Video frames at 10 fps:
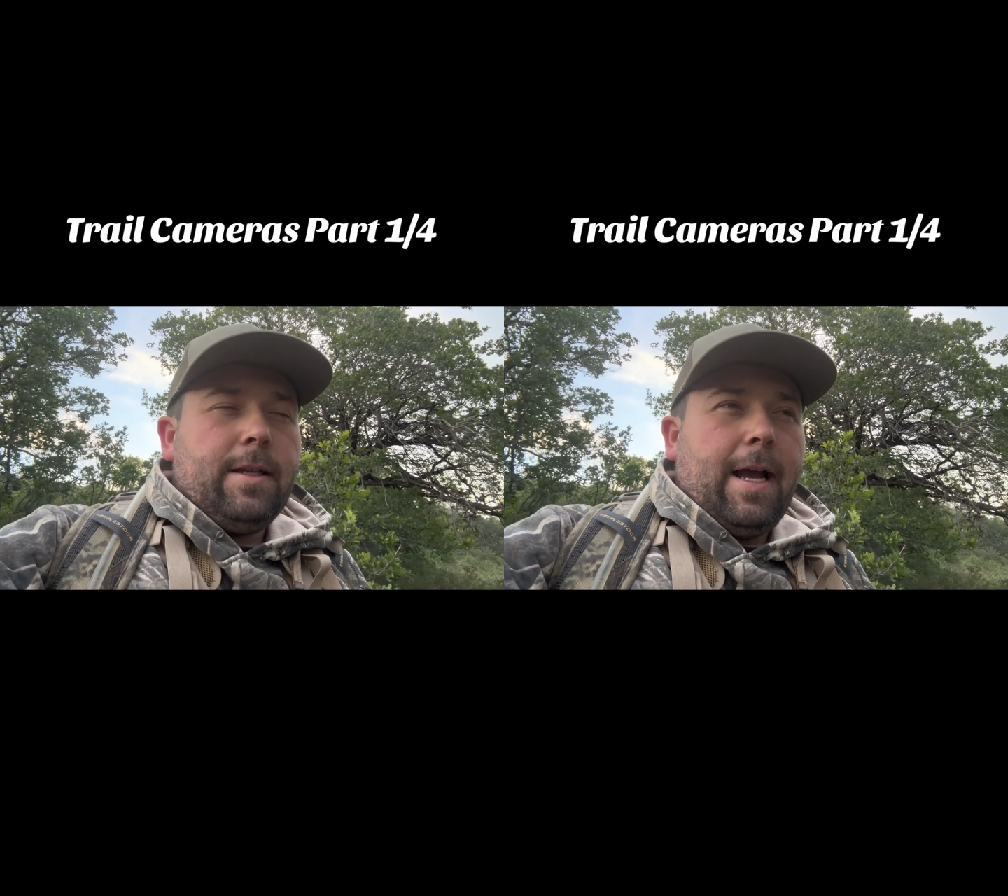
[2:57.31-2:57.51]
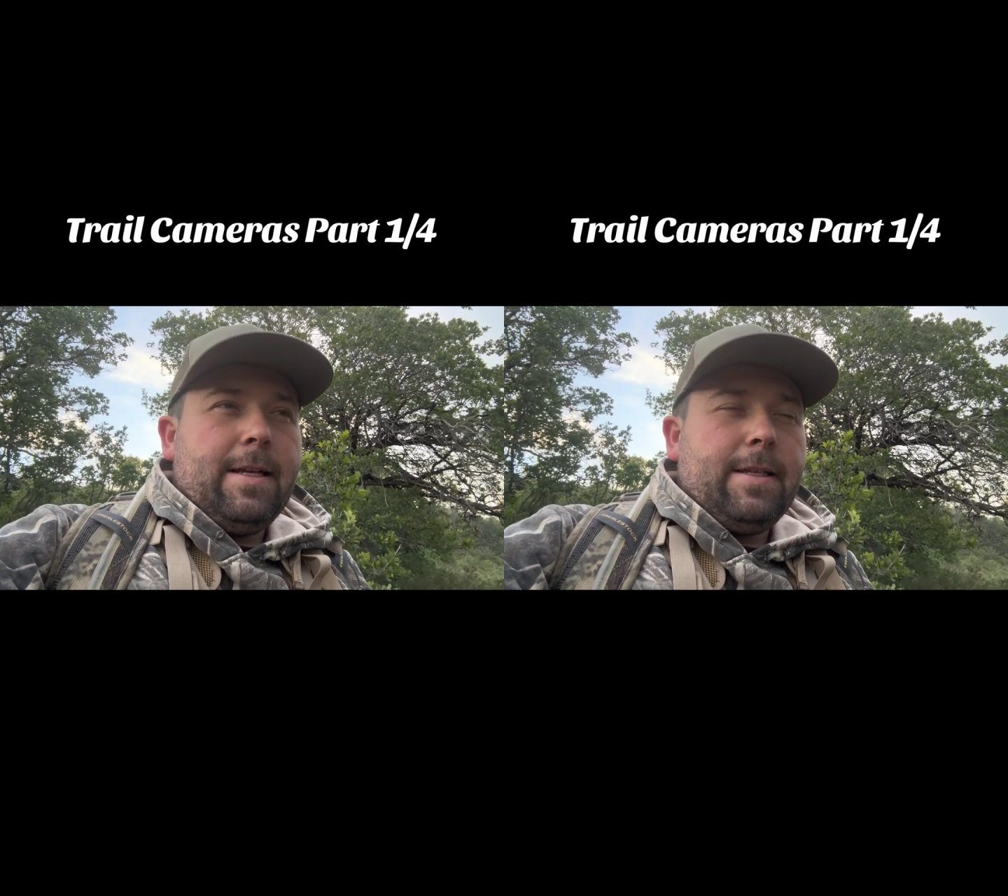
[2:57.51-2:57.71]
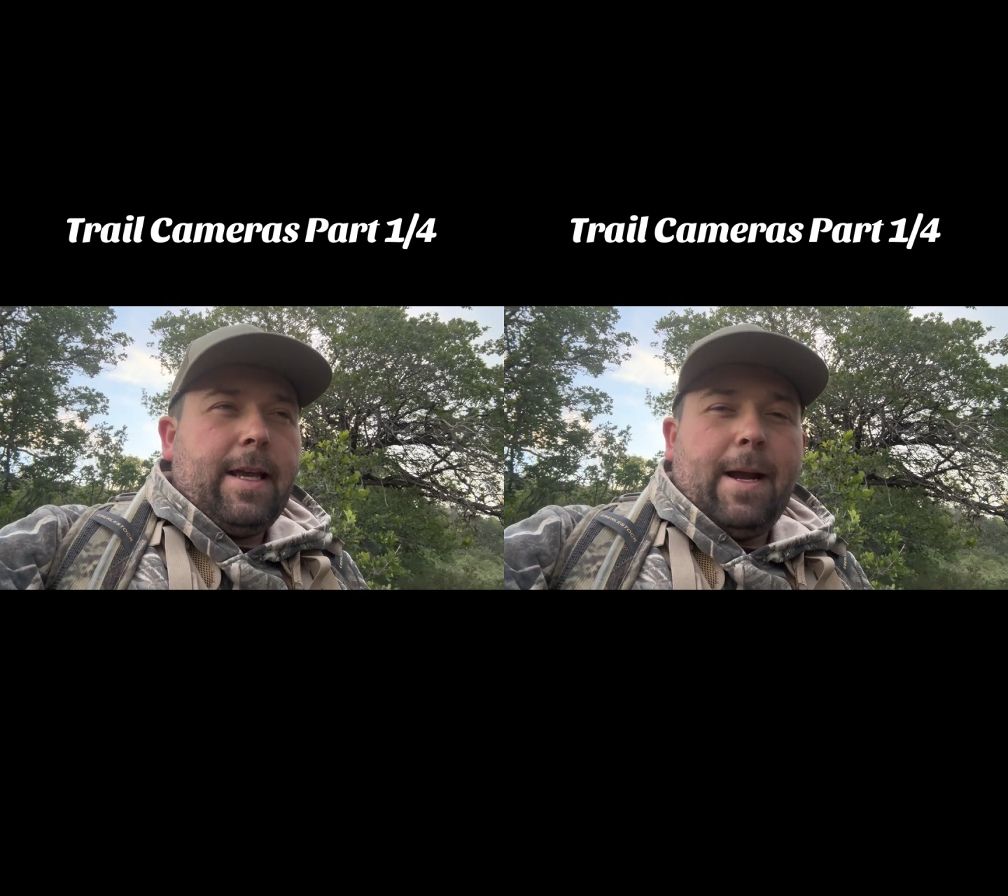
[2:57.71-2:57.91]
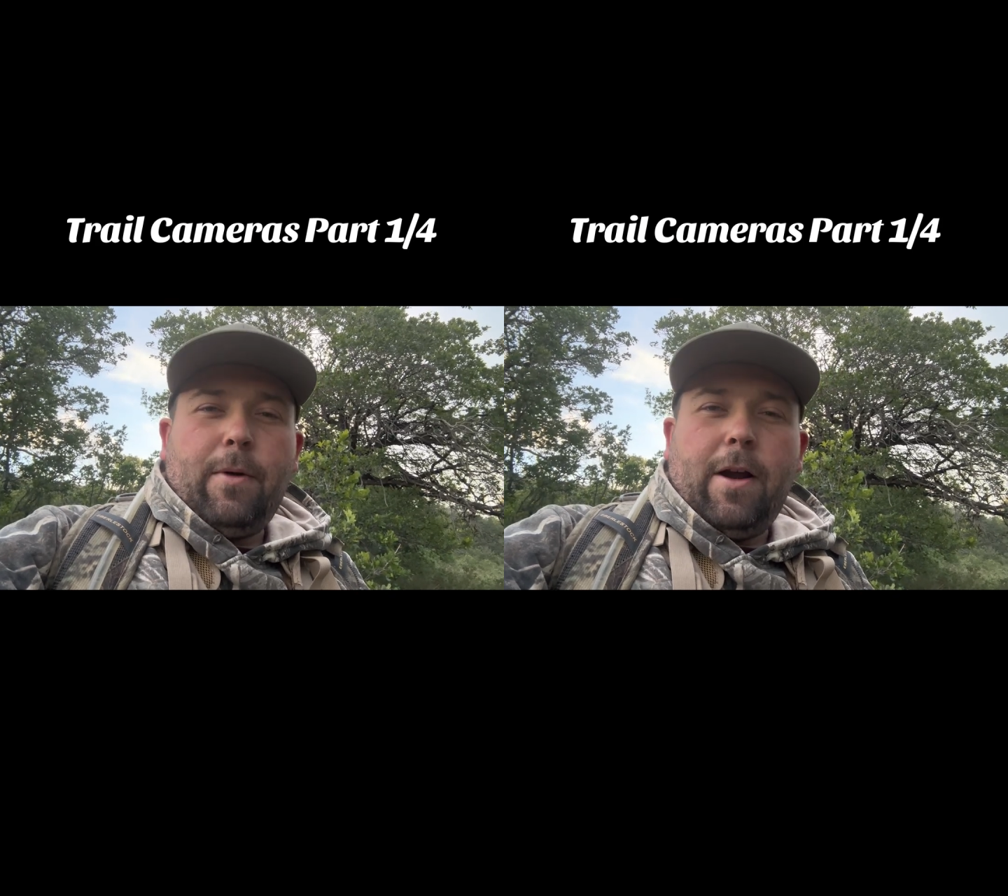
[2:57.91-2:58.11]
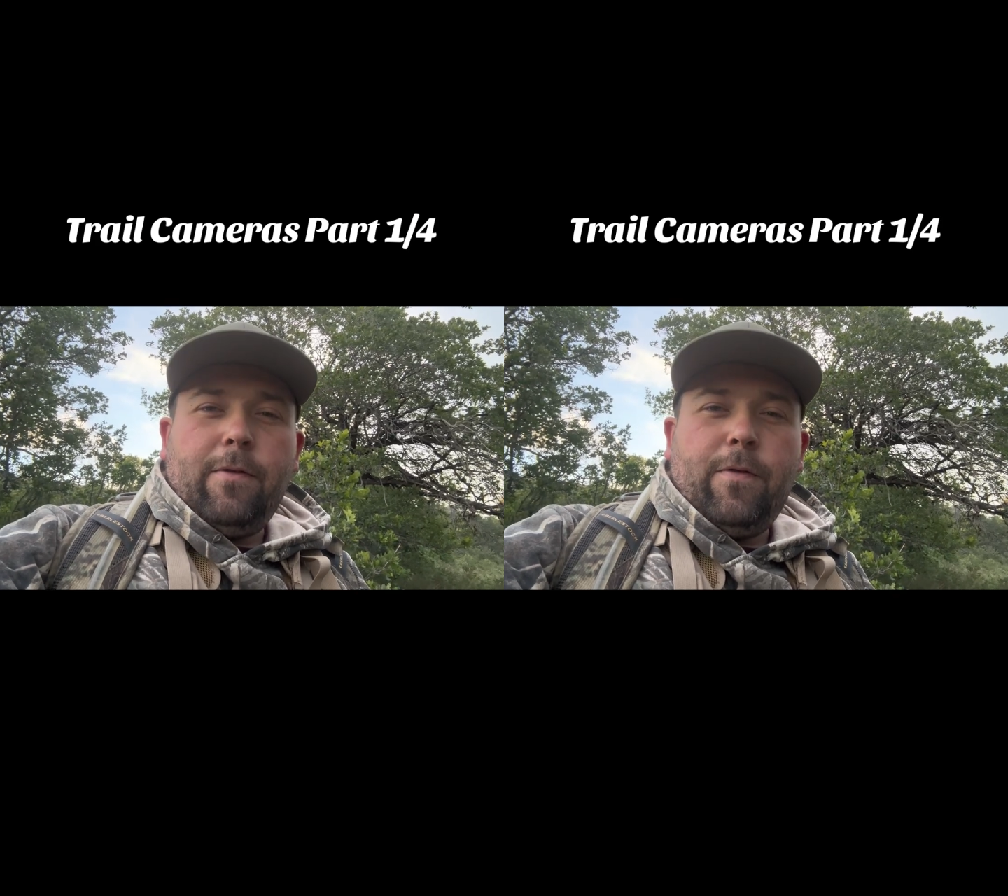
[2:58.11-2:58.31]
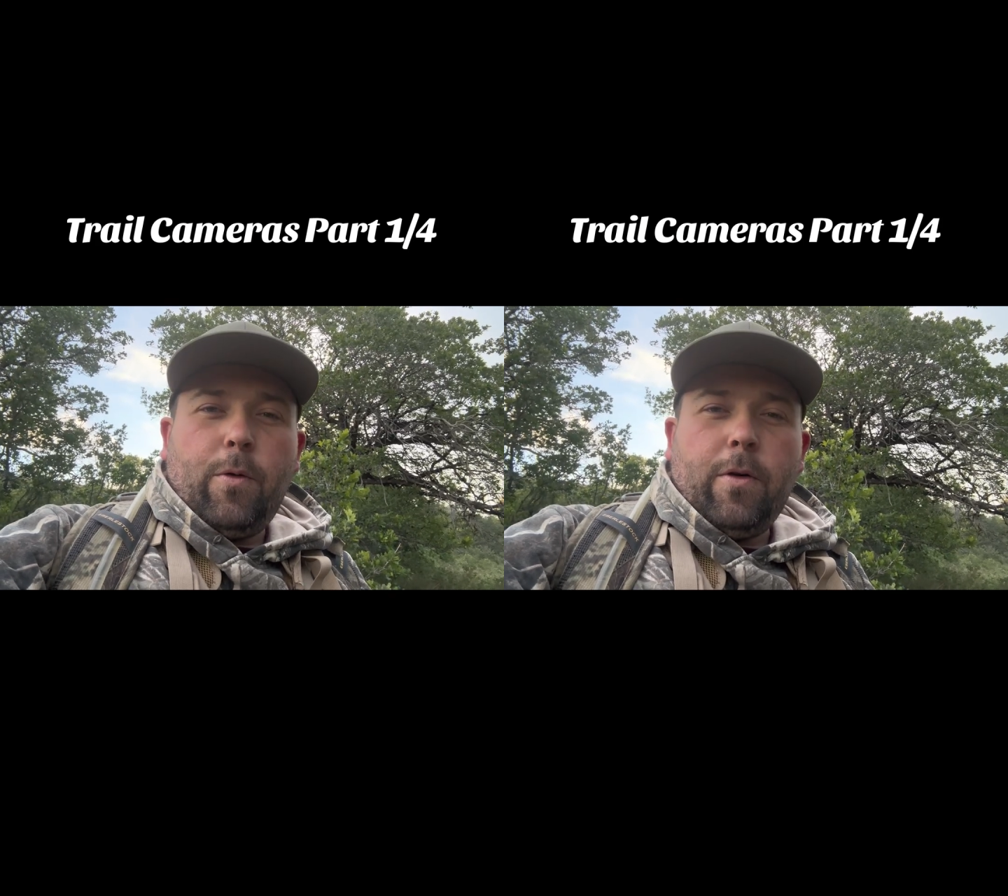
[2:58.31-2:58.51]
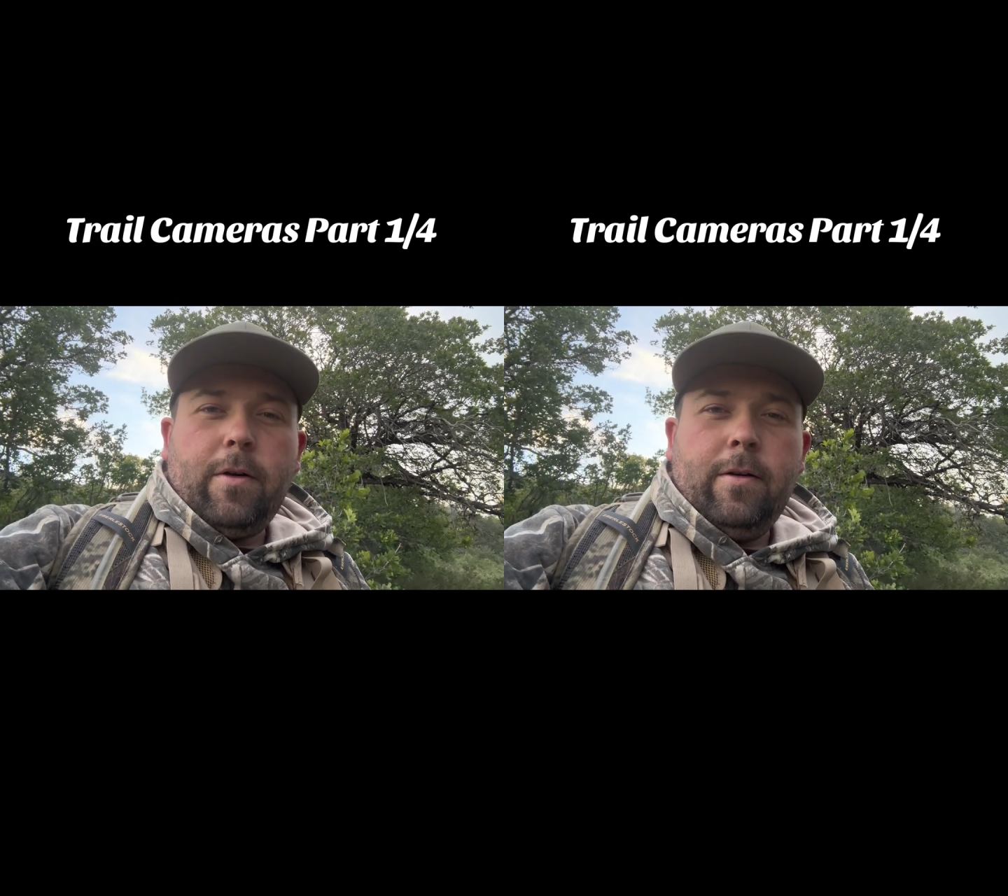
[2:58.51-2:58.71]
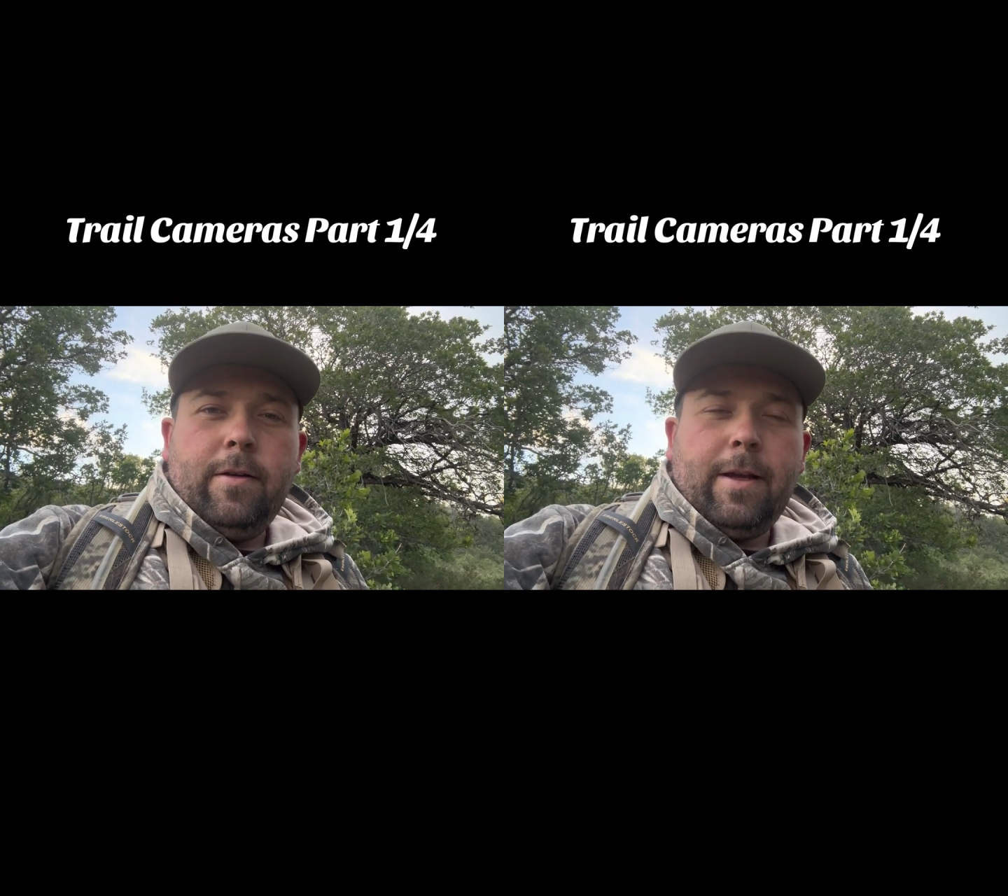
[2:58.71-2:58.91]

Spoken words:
has the camera out for.